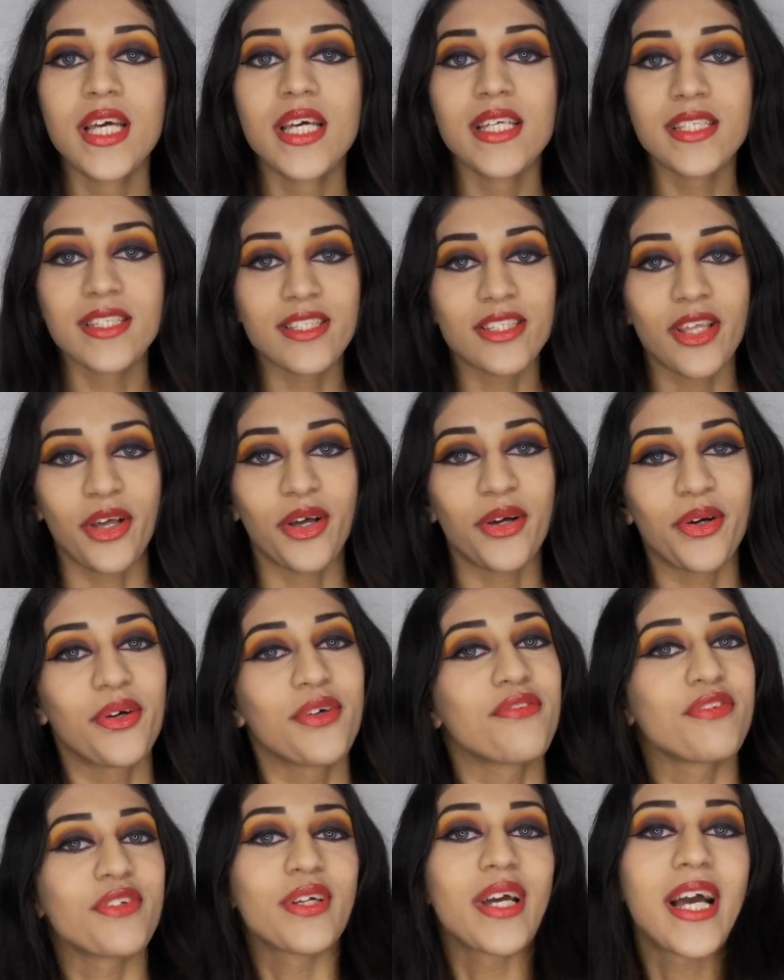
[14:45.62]
So
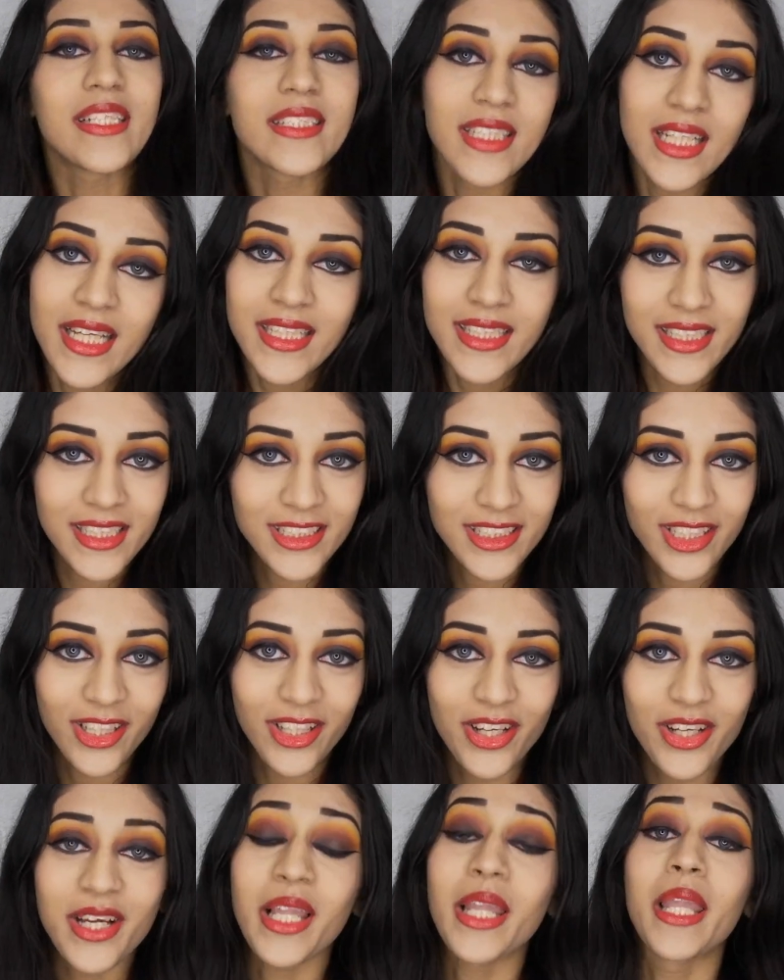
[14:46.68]
if you guys like this
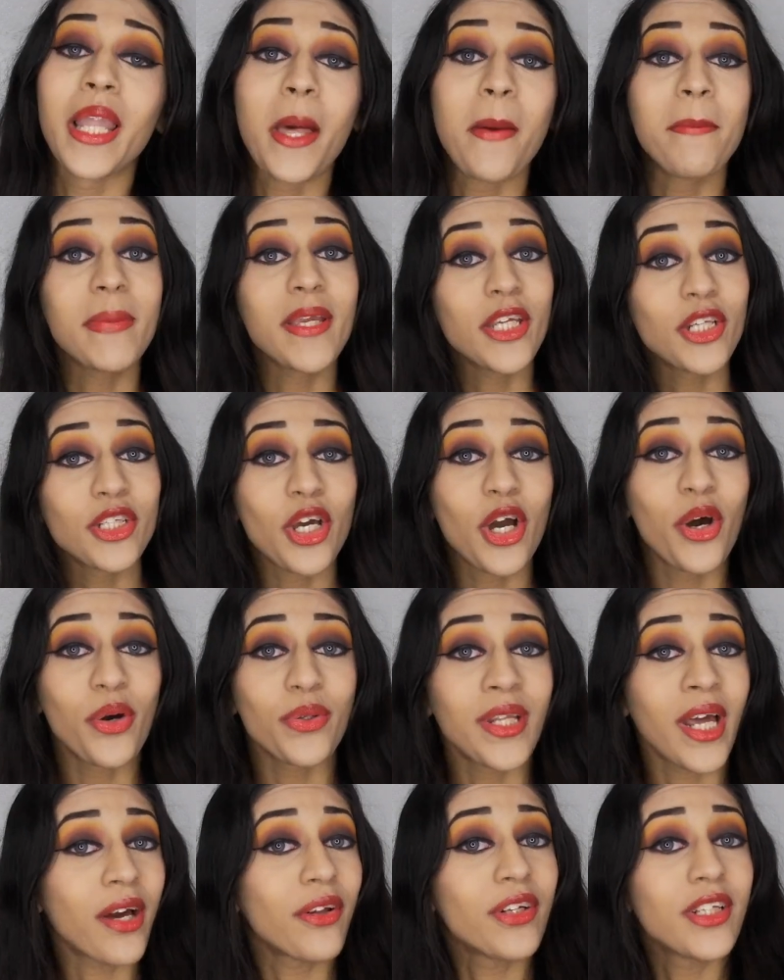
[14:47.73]
look, let me know
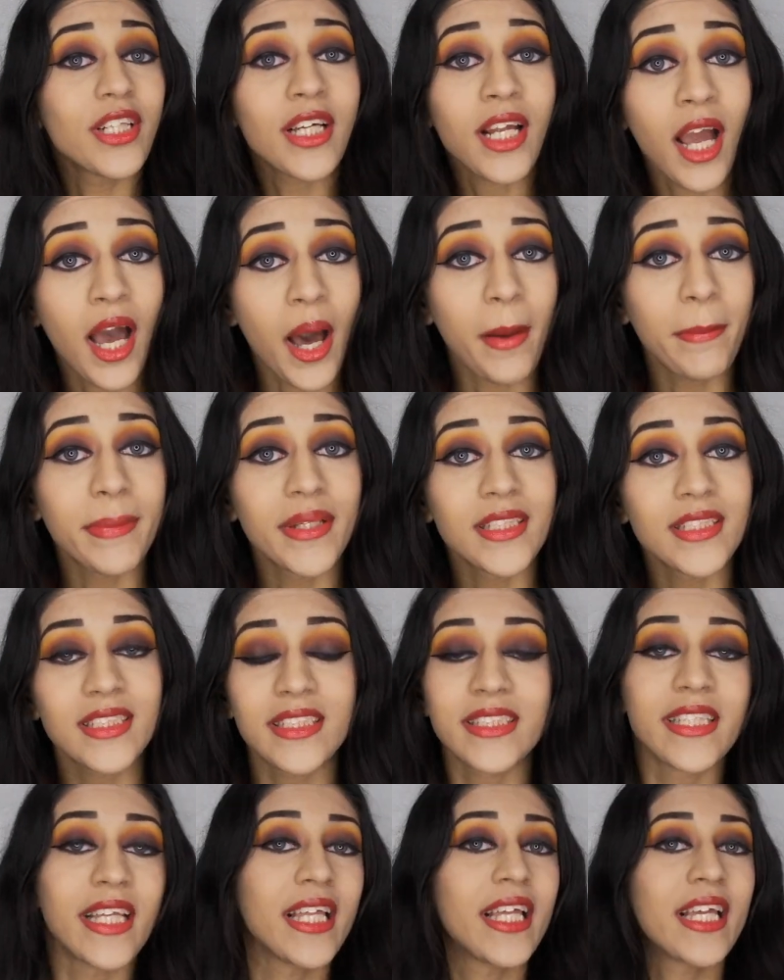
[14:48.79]
down in the
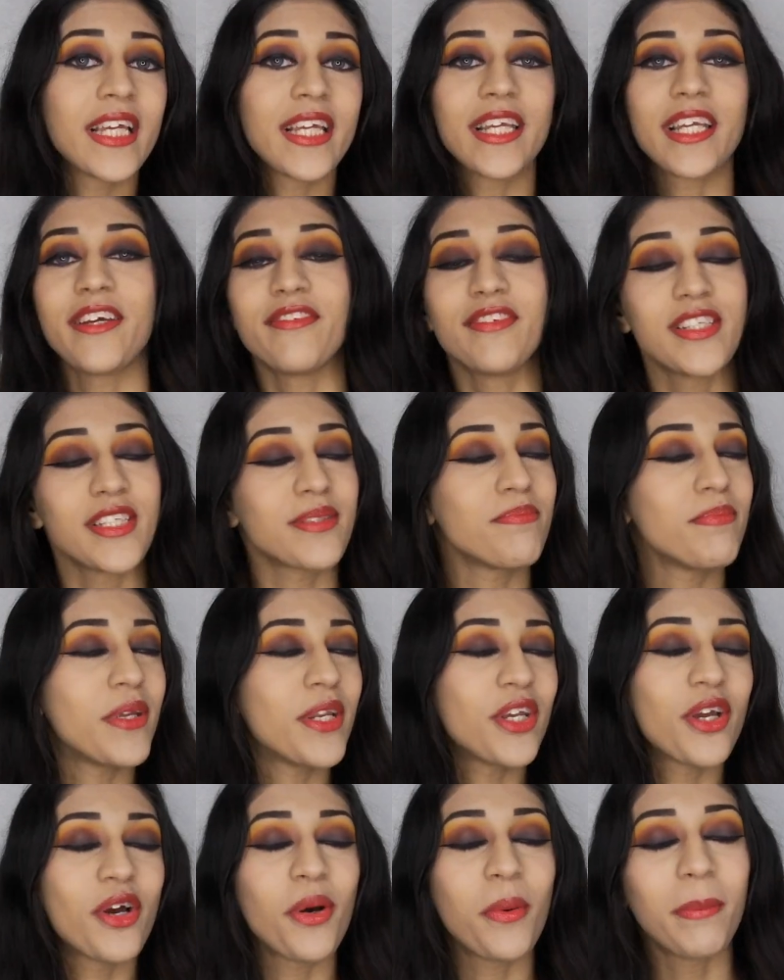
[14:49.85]
comments. Give this
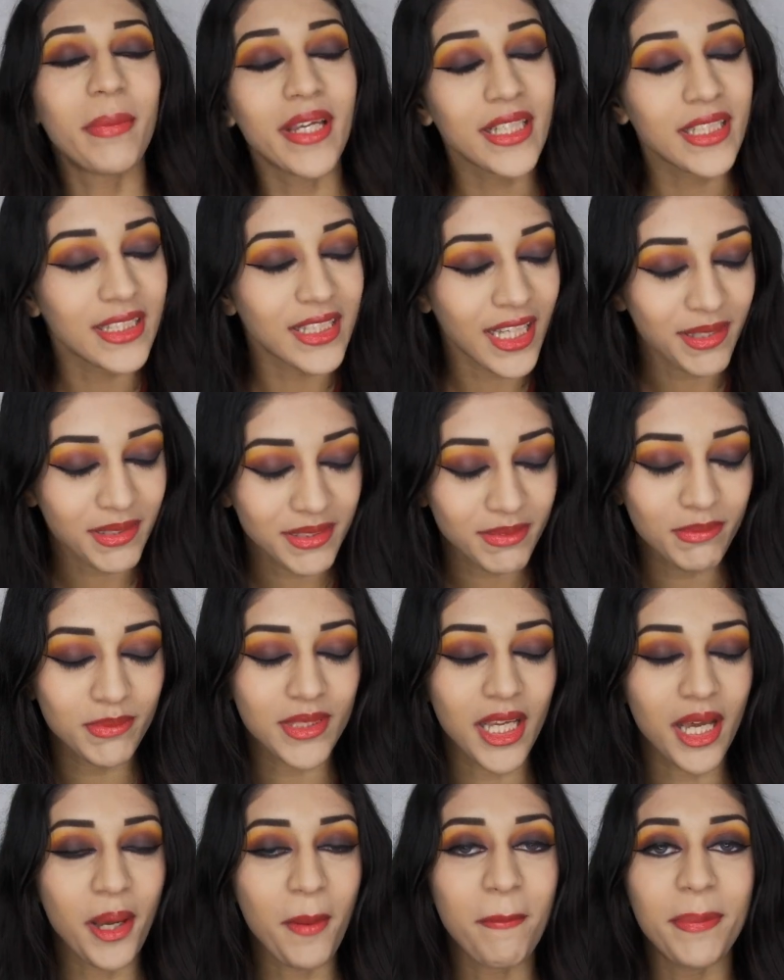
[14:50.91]
video a big thumbs
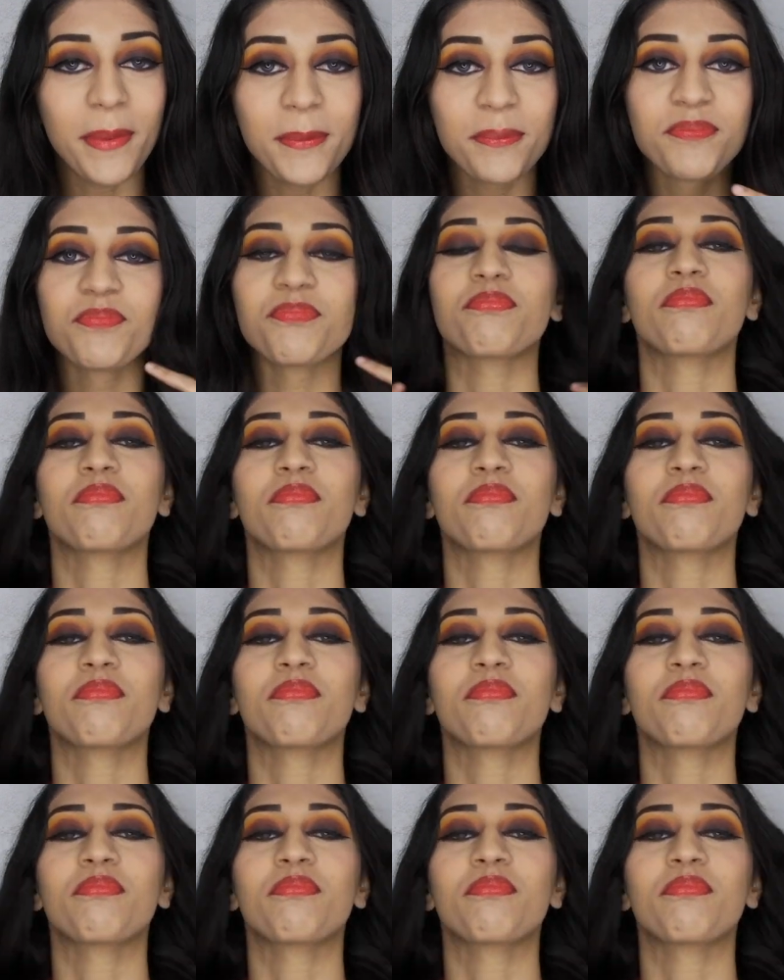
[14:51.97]
up.